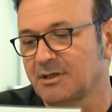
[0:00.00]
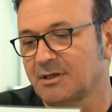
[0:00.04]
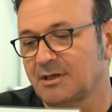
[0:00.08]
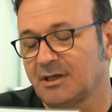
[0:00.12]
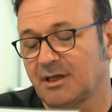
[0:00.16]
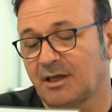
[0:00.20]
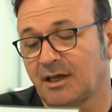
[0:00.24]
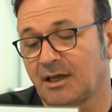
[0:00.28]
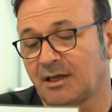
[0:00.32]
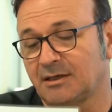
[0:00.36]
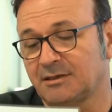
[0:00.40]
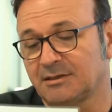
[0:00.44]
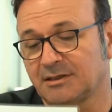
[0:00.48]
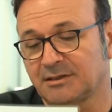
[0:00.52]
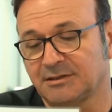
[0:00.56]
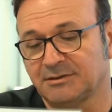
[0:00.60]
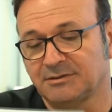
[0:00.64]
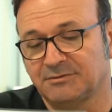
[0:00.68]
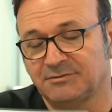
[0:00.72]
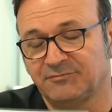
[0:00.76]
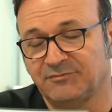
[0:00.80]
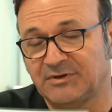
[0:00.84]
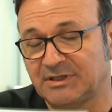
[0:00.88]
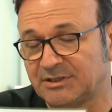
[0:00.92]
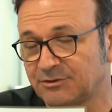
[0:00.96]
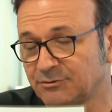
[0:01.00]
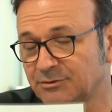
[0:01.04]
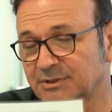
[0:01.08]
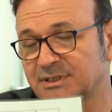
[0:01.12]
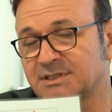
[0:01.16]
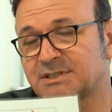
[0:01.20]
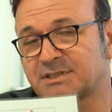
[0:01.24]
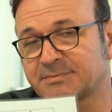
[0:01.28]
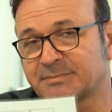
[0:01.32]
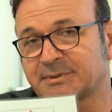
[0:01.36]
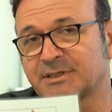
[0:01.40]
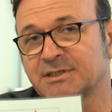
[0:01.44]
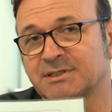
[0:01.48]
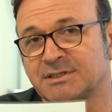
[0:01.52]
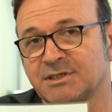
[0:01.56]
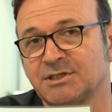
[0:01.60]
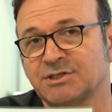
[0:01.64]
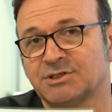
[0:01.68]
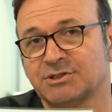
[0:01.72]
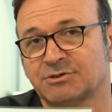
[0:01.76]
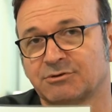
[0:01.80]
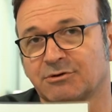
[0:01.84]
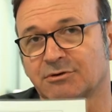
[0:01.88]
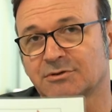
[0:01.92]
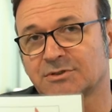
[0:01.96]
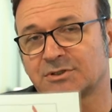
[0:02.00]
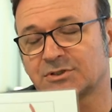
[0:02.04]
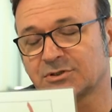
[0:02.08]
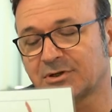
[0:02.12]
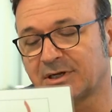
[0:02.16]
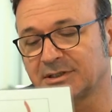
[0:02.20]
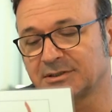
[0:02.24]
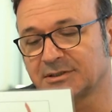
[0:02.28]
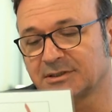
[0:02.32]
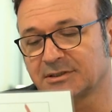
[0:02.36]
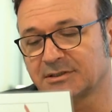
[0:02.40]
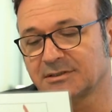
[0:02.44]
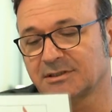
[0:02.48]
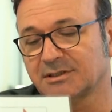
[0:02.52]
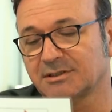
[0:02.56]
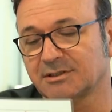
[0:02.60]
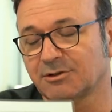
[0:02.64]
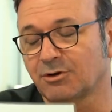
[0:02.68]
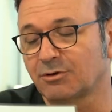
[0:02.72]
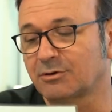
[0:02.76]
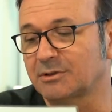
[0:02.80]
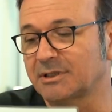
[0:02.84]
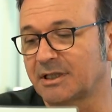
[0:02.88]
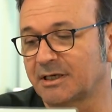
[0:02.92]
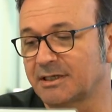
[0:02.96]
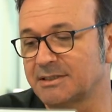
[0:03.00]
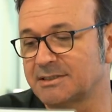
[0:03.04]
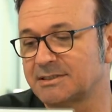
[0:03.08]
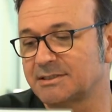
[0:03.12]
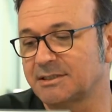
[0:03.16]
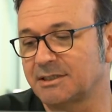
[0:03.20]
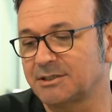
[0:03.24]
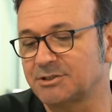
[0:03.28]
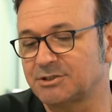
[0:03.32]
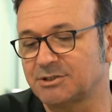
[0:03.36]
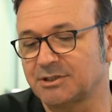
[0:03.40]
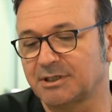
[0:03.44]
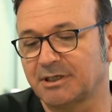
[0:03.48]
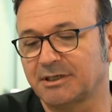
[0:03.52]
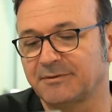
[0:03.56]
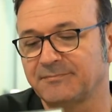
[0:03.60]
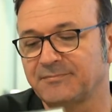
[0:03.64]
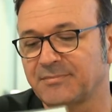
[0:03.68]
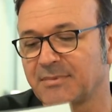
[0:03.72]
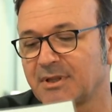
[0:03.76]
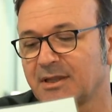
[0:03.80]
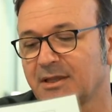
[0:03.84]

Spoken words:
And we do this procedure also under local anesthesia.